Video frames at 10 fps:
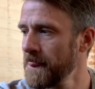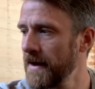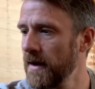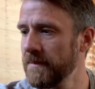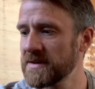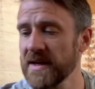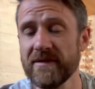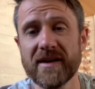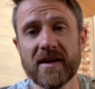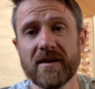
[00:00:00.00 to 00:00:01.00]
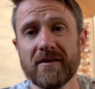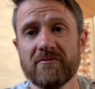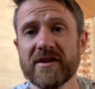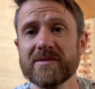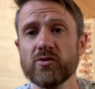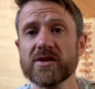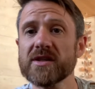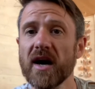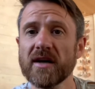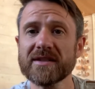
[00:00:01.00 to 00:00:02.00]
It's definitely a reasonable
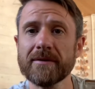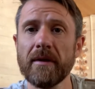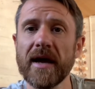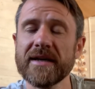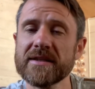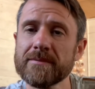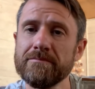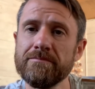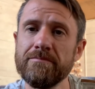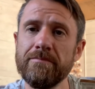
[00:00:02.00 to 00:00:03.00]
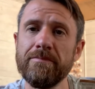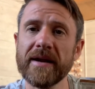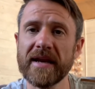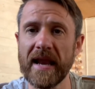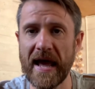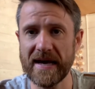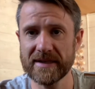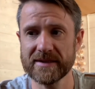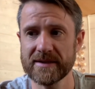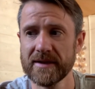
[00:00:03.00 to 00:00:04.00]
starting place, but it
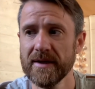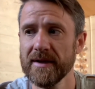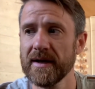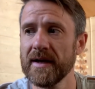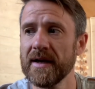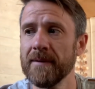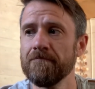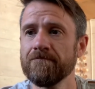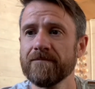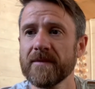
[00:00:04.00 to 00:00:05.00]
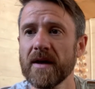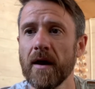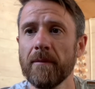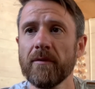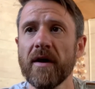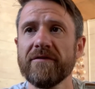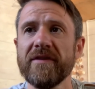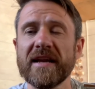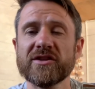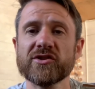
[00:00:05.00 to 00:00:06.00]
lacks a
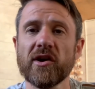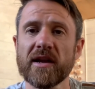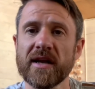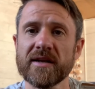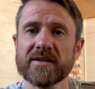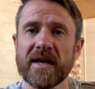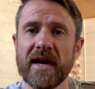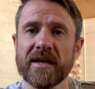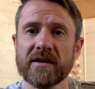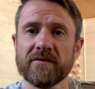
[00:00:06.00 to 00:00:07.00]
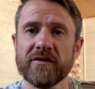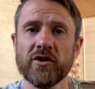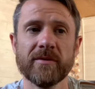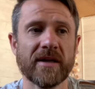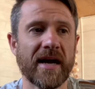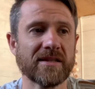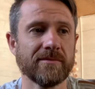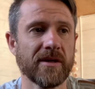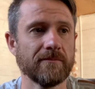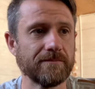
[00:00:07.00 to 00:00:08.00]
fairly solid understanding of human anatomy.